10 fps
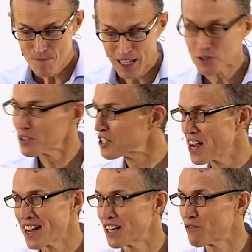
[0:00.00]
In
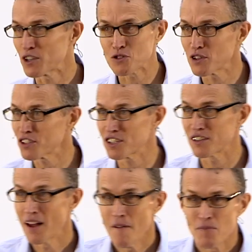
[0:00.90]
Christianity, friends,
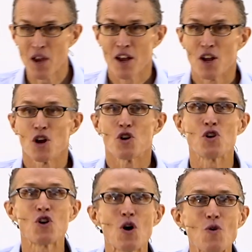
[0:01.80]
Christian,
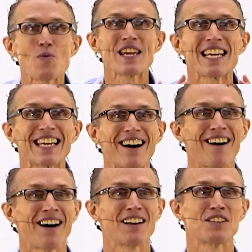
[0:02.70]
knowing
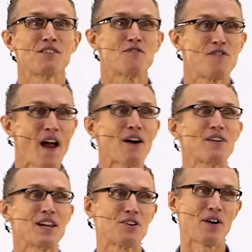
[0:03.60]
God is a
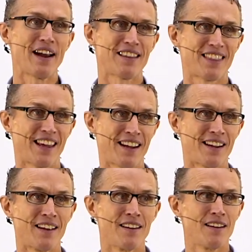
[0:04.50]
very great
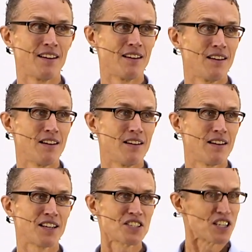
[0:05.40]
thing.
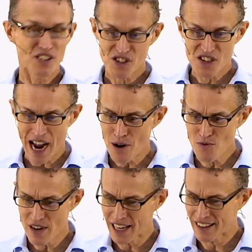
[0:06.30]
It's an
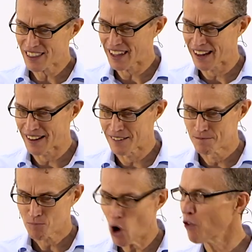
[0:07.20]
astounding
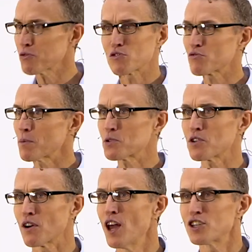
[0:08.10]
thing. All through
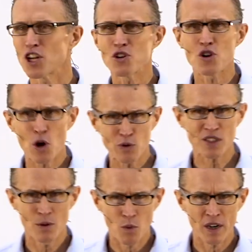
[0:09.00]
Scripture, to know
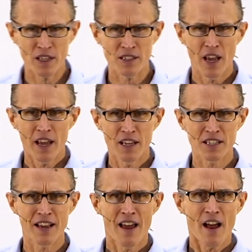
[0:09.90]
someone is,
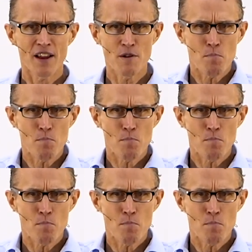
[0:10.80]
is a, an